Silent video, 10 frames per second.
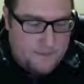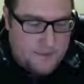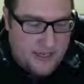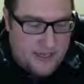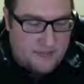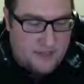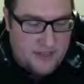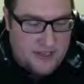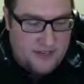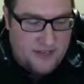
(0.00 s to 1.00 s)
I definitely
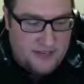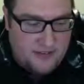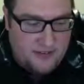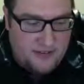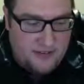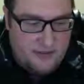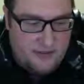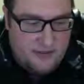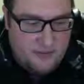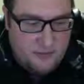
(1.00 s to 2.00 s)
think that's
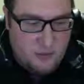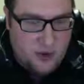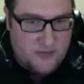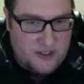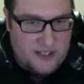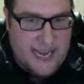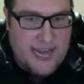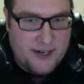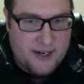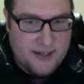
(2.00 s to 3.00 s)
more of the
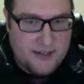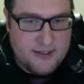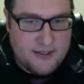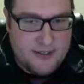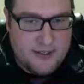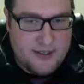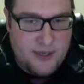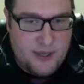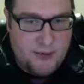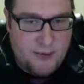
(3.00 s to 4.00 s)
latter.
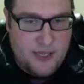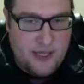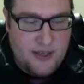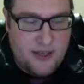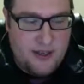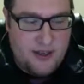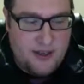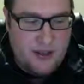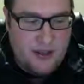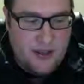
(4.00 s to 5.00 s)
We
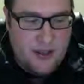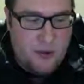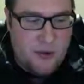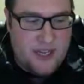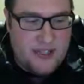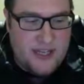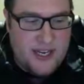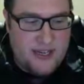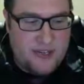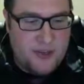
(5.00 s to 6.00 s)

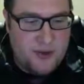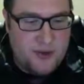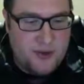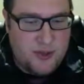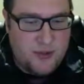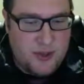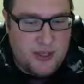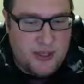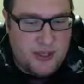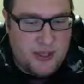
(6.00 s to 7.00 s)
intended to
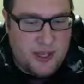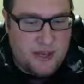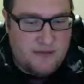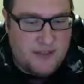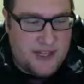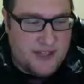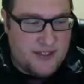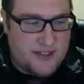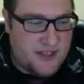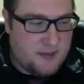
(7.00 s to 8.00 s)
really invite
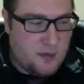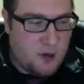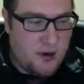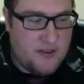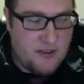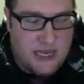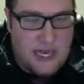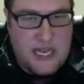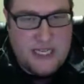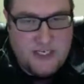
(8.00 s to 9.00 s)
this as more of a
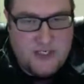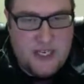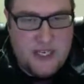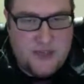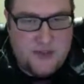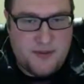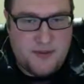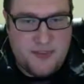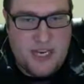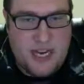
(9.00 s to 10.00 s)
behind the scenes,
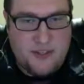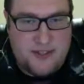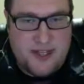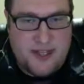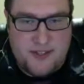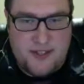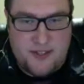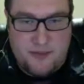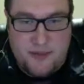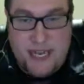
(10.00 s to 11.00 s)
see how the sausage
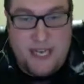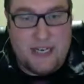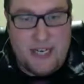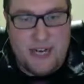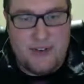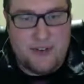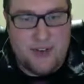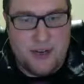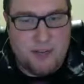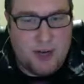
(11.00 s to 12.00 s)
is made kind of
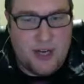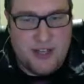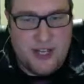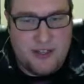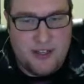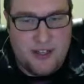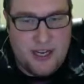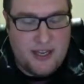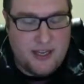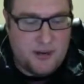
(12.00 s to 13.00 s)
a project in
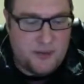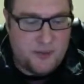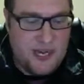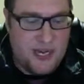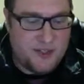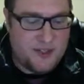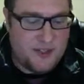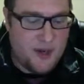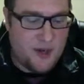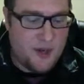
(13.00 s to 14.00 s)
that respect.
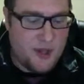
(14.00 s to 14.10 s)
So